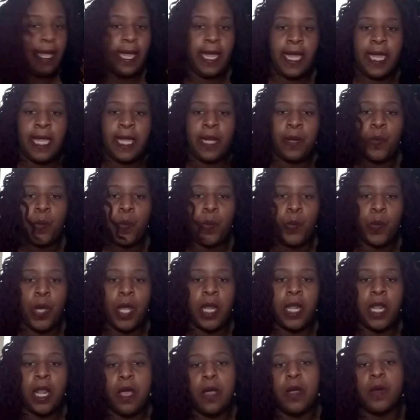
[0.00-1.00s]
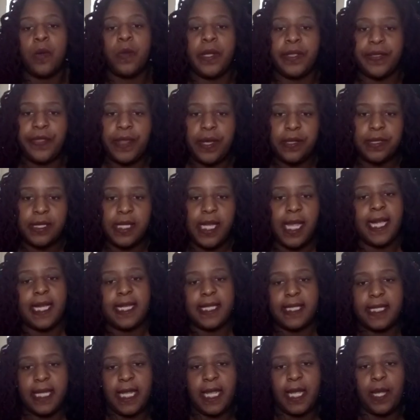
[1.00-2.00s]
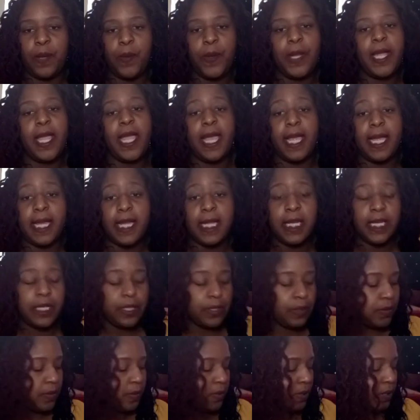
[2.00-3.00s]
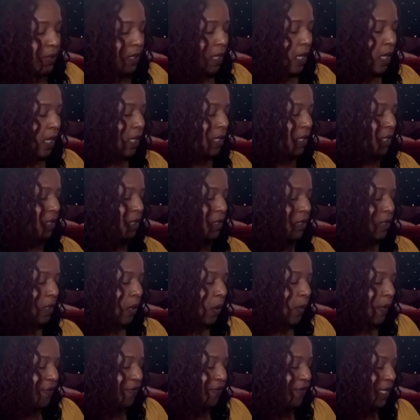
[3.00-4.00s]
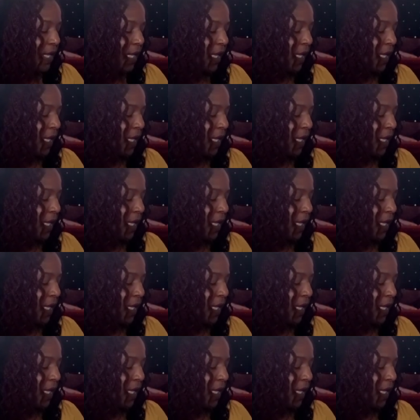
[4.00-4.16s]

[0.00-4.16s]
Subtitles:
and along with those, like I said, we had clinicals. So with